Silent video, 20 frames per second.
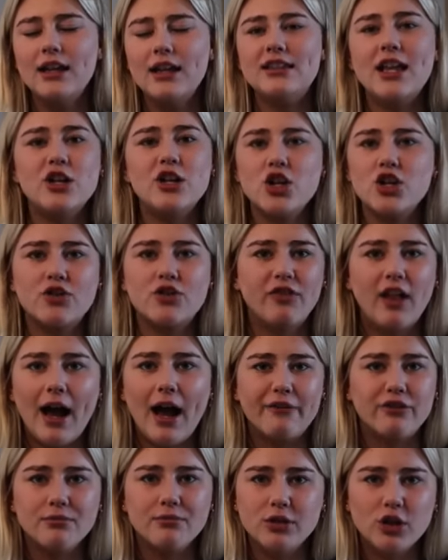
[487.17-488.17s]
then just
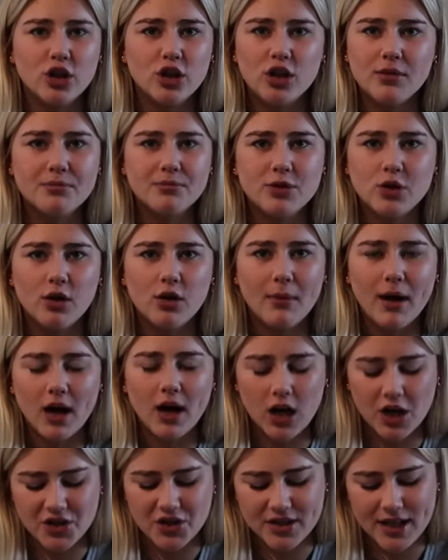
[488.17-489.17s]
fly from Europe to America.